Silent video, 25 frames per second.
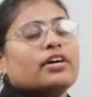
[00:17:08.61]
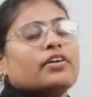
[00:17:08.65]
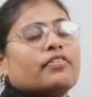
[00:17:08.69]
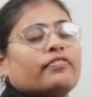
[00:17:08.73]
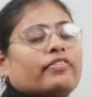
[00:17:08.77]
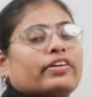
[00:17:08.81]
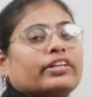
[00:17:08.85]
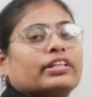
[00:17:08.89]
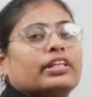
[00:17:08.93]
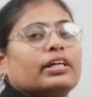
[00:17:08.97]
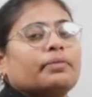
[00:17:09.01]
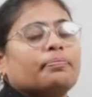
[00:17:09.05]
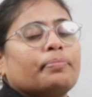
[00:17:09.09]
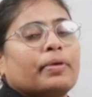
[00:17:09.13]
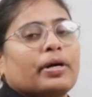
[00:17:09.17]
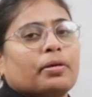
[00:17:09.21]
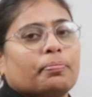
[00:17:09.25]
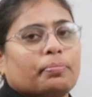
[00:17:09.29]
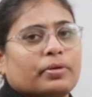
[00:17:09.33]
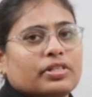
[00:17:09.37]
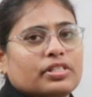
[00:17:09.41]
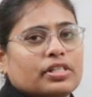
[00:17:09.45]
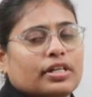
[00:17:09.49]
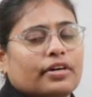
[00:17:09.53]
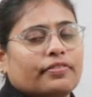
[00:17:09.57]
for the
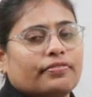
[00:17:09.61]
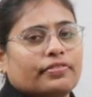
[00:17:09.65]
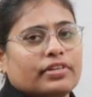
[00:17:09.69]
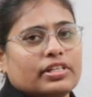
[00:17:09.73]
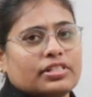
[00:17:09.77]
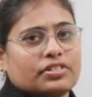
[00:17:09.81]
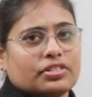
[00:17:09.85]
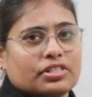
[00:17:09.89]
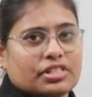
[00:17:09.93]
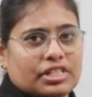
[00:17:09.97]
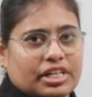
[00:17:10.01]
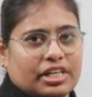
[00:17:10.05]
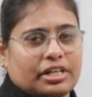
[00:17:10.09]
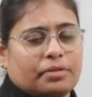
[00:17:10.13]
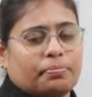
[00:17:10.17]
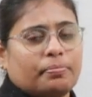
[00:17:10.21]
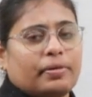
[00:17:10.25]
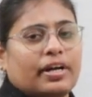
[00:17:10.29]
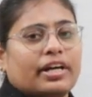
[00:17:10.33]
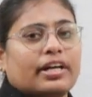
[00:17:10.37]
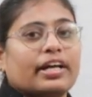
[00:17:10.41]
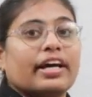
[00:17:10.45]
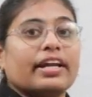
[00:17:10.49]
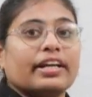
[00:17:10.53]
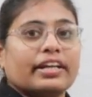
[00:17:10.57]
purpose of his
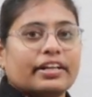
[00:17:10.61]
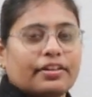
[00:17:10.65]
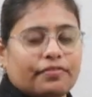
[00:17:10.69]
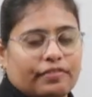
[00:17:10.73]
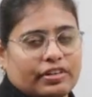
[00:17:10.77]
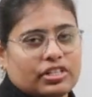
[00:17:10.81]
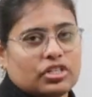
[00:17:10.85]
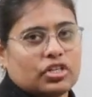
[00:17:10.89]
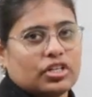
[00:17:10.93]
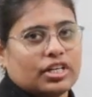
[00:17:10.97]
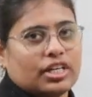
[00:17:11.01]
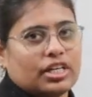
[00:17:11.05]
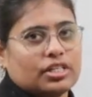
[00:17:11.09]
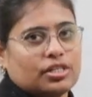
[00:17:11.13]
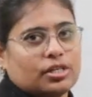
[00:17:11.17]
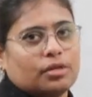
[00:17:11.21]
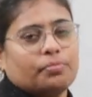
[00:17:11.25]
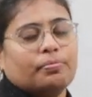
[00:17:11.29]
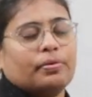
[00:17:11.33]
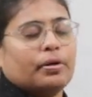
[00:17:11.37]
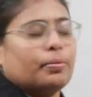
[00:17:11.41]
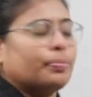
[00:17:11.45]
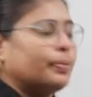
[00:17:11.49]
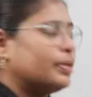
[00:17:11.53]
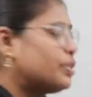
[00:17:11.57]
treatment or investigation
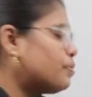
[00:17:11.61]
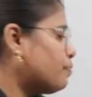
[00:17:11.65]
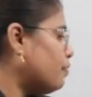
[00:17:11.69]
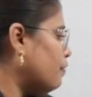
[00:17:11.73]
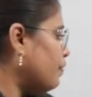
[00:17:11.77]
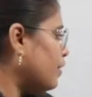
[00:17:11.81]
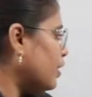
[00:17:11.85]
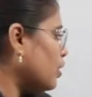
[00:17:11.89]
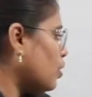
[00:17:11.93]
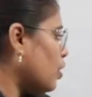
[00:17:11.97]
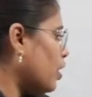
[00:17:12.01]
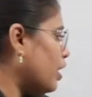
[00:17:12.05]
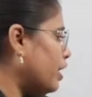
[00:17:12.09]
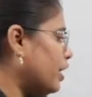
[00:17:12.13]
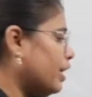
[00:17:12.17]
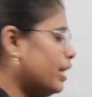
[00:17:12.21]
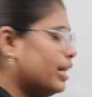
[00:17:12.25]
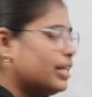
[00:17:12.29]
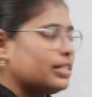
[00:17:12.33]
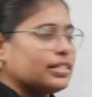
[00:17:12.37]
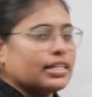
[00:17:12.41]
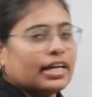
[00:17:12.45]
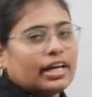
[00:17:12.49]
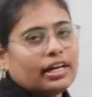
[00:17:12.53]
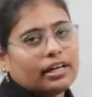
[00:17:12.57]
purpose, we will call it
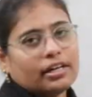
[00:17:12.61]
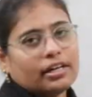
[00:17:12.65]
as a